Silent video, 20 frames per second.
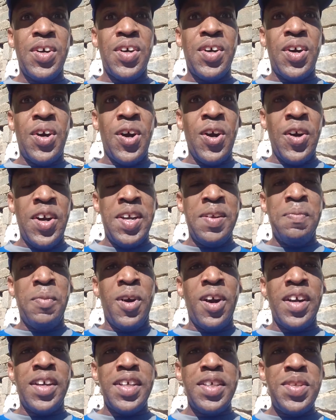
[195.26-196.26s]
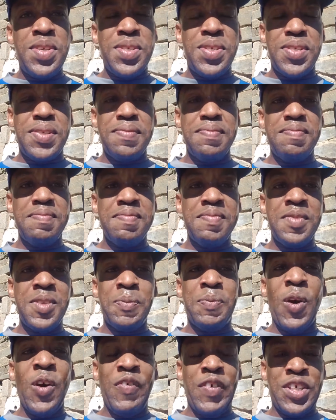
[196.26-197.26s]
Ari and Marcus, the
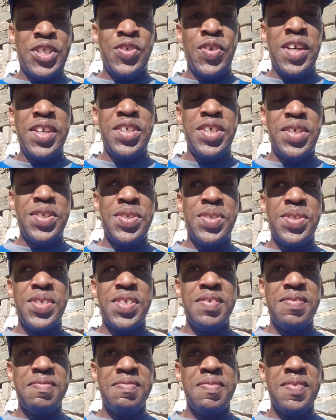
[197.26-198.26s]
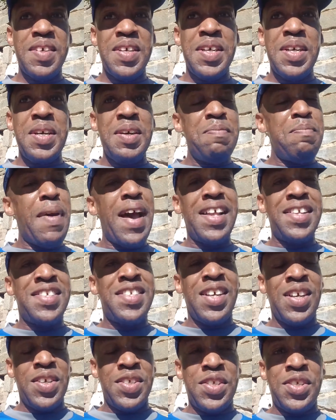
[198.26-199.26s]
perfect strangers, Matt
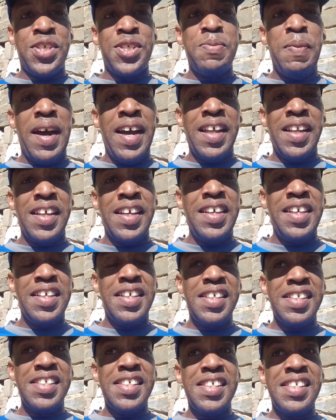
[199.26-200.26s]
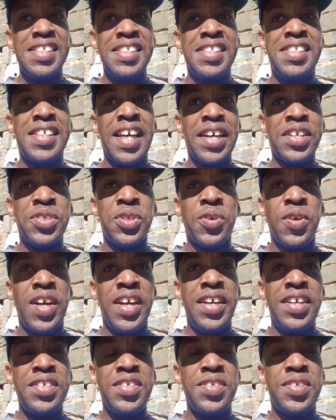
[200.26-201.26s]
Sells and Smiley, sex
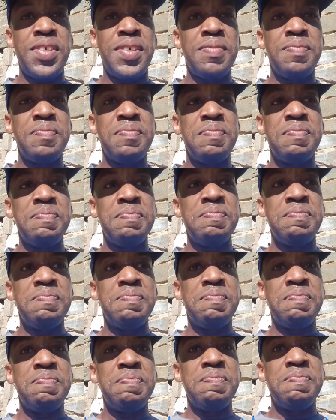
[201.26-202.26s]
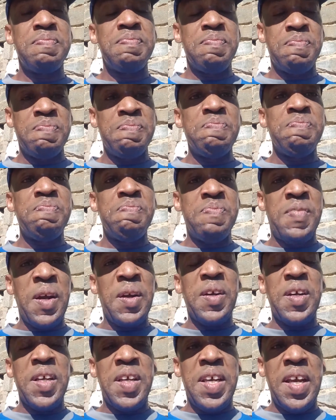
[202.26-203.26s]
crazed, they're
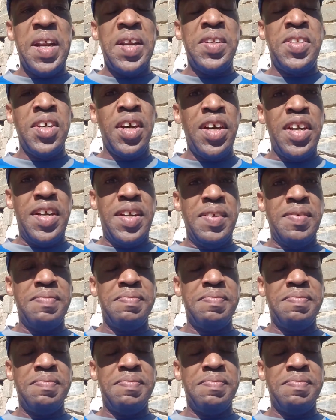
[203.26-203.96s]
going to get it done.